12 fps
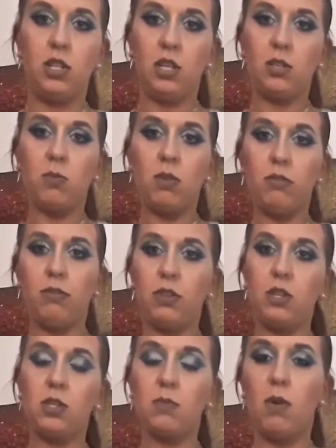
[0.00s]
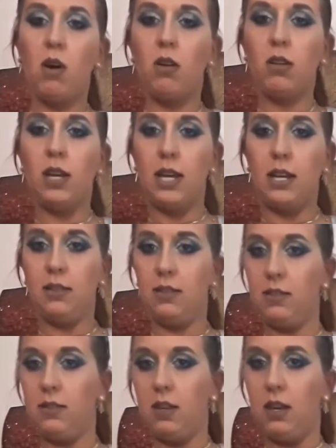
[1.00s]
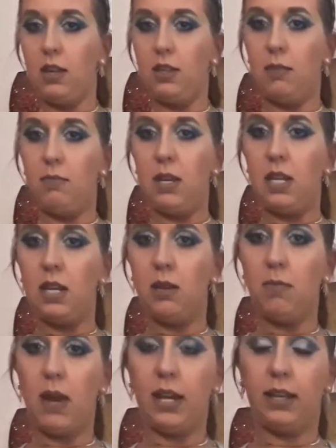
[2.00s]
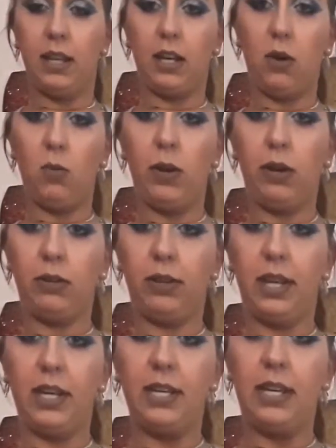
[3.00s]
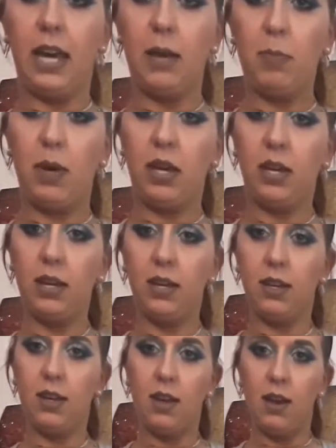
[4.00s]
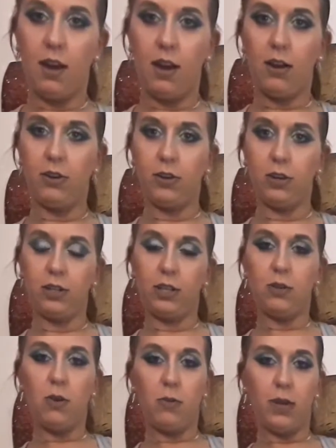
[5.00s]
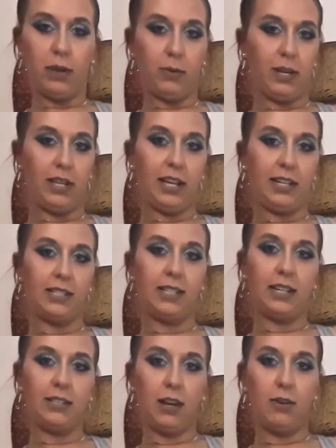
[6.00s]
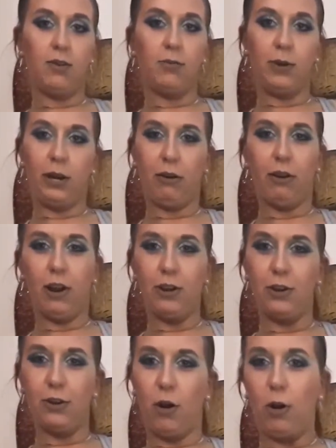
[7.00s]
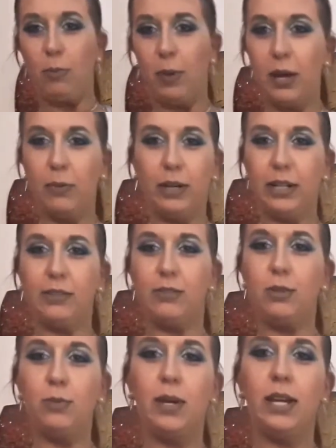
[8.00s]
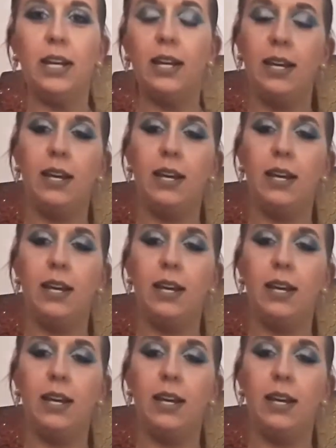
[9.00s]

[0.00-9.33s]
this one for the small is the medium had like a weird like gaping under, you know, like when it like sticks out weird under your armpit when it's too big.